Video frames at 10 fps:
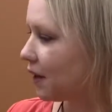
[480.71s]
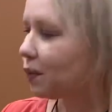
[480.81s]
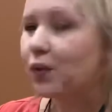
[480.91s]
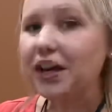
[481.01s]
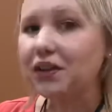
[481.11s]

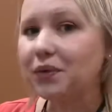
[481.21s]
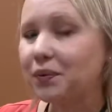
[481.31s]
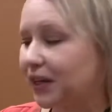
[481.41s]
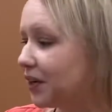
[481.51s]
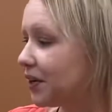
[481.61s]
When you
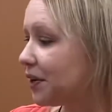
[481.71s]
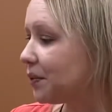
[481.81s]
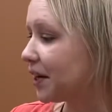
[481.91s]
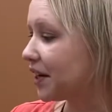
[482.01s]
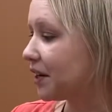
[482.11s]
wiggle
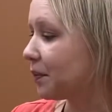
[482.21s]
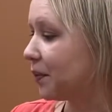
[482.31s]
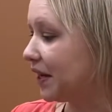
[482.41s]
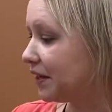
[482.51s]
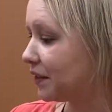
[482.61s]
where your
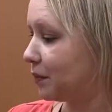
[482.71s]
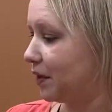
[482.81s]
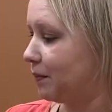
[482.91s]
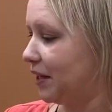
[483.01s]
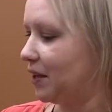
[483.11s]
wings
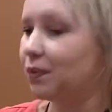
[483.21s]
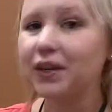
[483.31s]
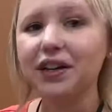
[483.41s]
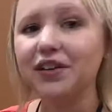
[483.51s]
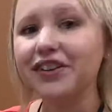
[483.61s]
would be,
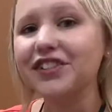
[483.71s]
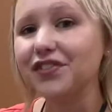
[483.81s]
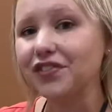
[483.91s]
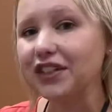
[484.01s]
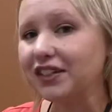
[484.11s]
wiggles
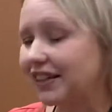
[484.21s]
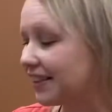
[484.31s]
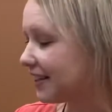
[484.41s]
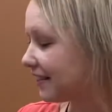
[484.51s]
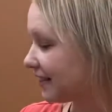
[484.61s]
fill in
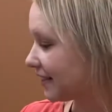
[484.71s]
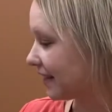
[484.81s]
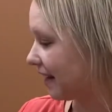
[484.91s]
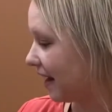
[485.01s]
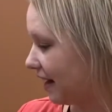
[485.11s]
the
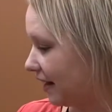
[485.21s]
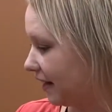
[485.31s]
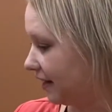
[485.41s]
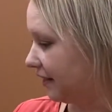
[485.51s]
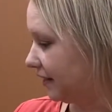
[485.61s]
sky.